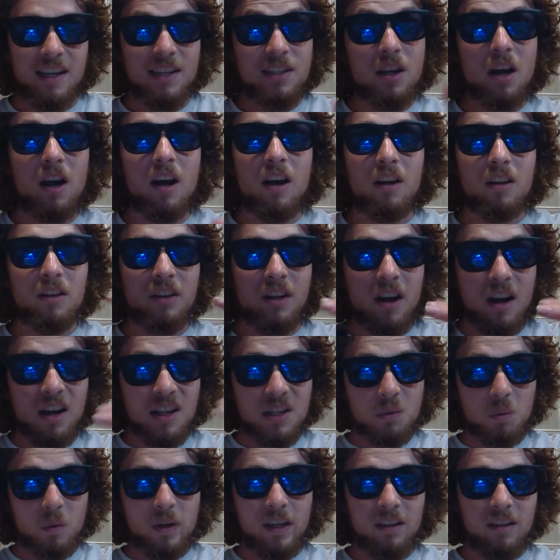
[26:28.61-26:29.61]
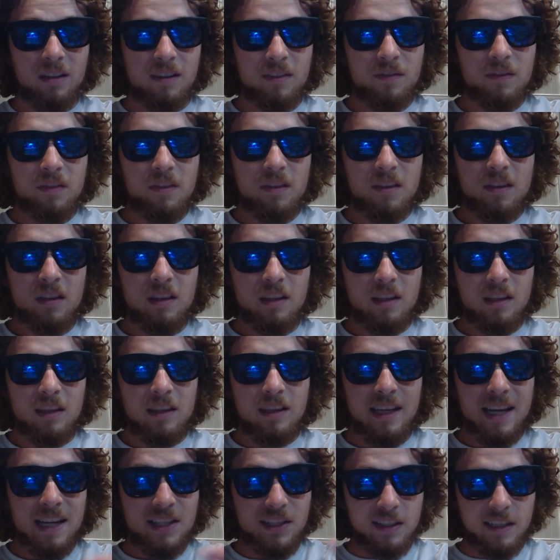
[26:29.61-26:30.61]
It's all God's will.
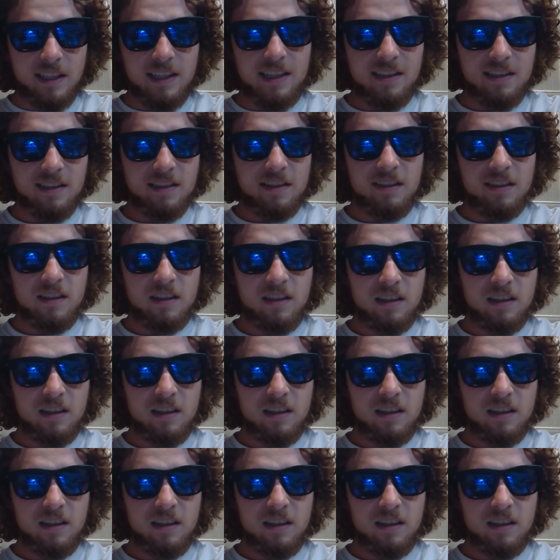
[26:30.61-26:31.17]
Yes, it is.